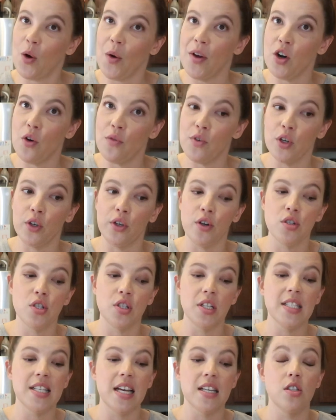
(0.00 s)
going over the
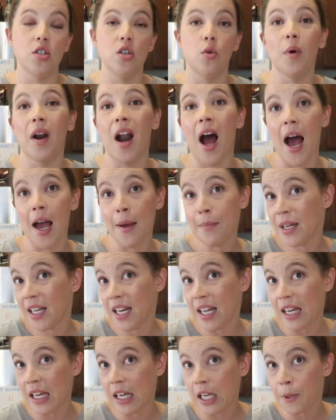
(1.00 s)
groceries as to what I'm
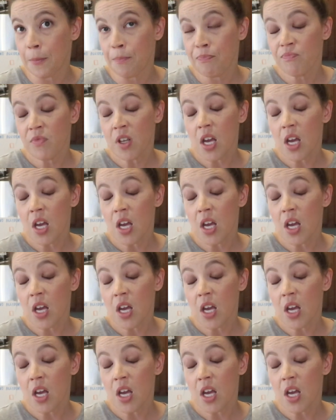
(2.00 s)
gonna eat